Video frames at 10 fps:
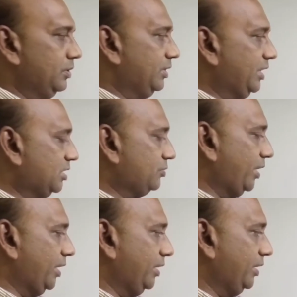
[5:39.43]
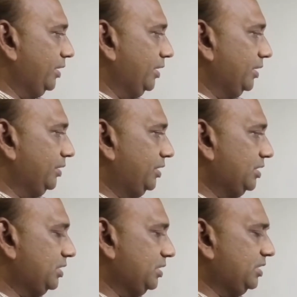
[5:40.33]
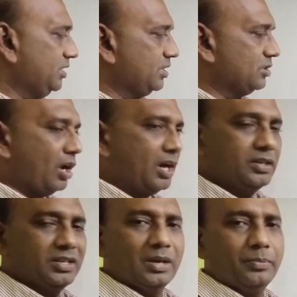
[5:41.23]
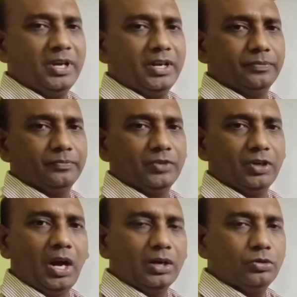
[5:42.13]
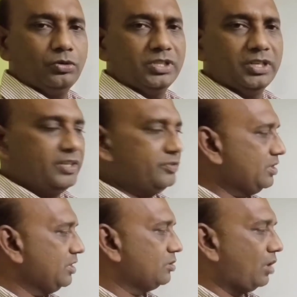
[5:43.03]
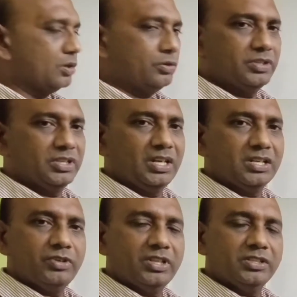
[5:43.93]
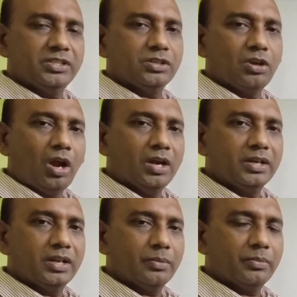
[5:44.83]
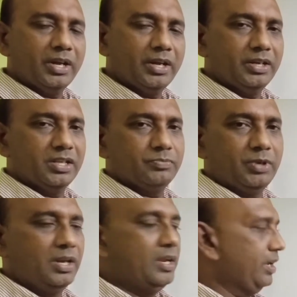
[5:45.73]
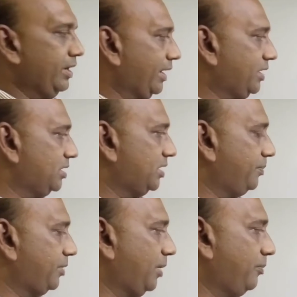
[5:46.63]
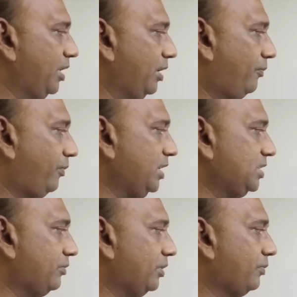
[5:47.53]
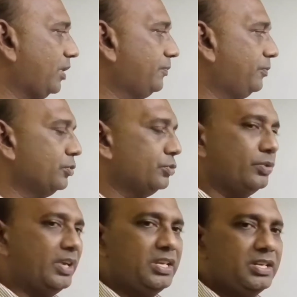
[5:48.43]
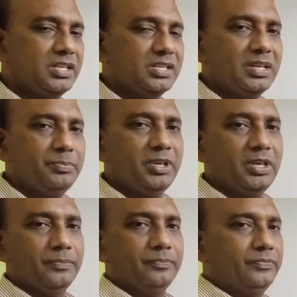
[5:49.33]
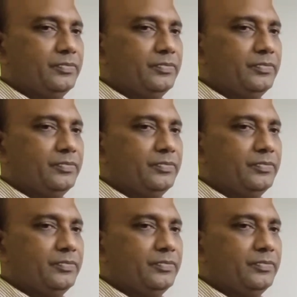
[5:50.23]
That's why this is not terminating, not closing. Division is not closing. That's why this is non-terminating decimal. At the same time, 571428 is repeating.